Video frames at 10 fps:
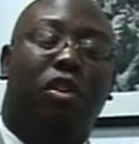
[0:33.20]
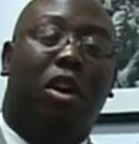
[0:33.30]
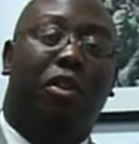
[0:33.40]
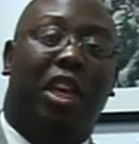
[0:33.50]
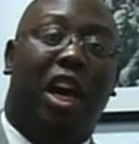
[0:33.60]
go
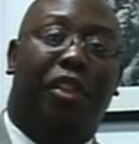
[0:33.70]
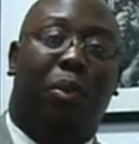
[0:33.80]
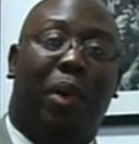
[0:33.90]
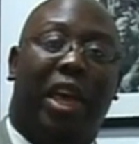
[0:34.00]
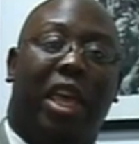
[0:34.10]
the other
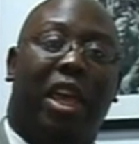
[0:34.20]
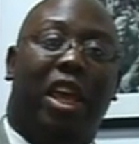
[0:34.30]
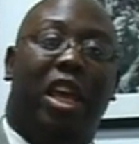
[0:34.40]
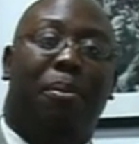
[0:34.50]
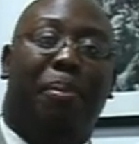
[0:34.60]
way
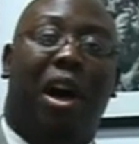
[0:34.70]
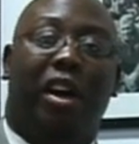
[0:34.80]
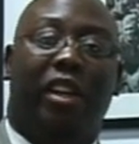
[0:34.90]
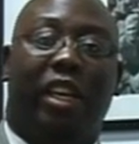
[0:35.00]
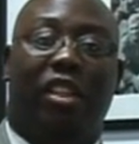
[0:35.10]
in
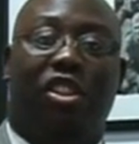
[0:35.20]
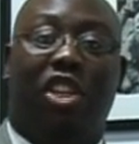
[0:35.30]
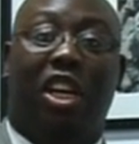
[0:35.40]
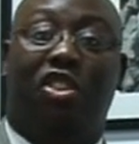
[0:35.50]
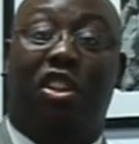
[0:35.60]
part
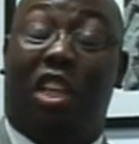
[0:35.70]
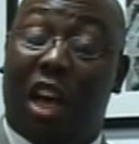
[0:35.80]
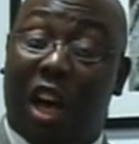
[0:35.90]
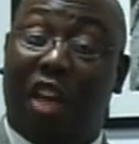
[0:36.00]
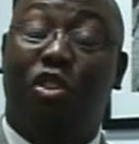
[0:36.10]
exchange. And the
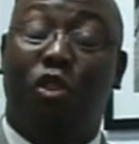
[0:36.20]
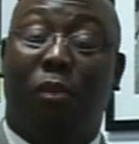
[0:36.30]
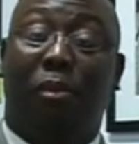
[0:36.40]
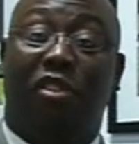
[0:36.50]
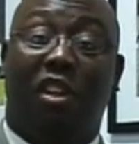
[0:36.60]
Arsenal
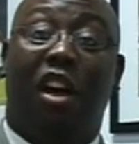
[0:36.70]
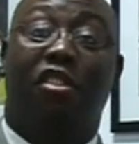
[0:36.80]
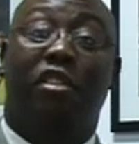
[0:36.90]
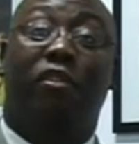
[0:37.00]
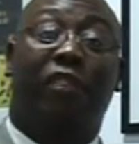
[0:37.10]
boss
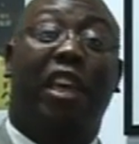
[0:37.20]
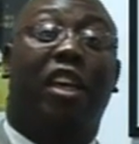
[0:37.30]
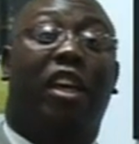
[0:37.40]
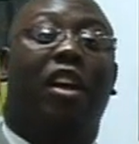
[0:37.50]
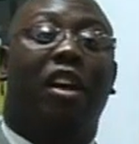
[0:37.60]
Arsene
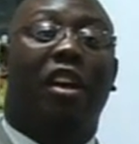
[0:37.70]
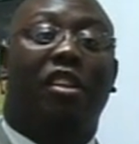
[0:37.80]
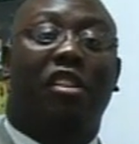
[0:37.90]
Wenger has